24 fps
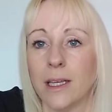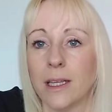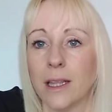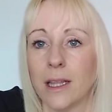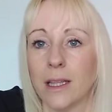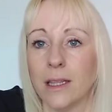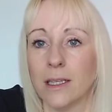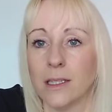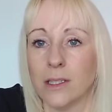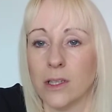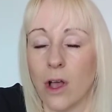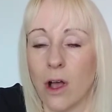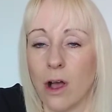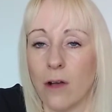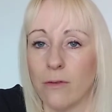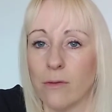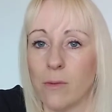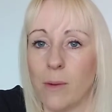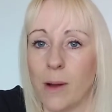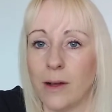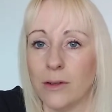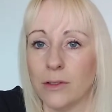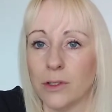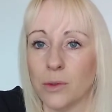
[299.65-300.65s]
then that's half a
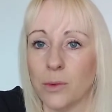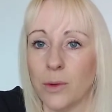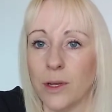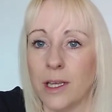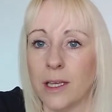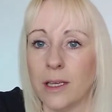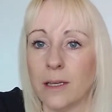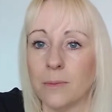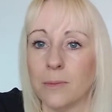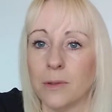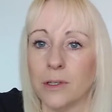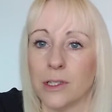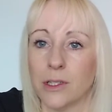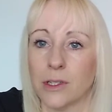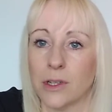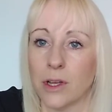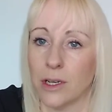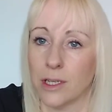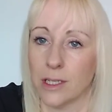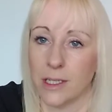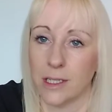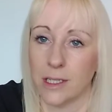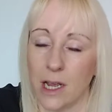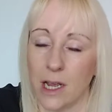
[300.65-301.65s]
pound a week, but it's going
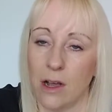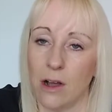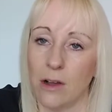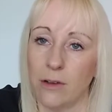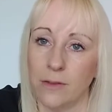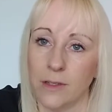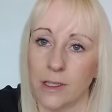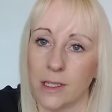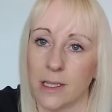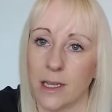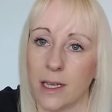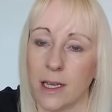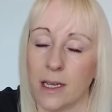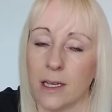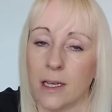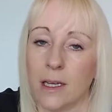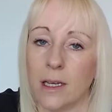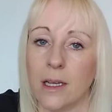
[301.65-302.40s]
to off, isn't it?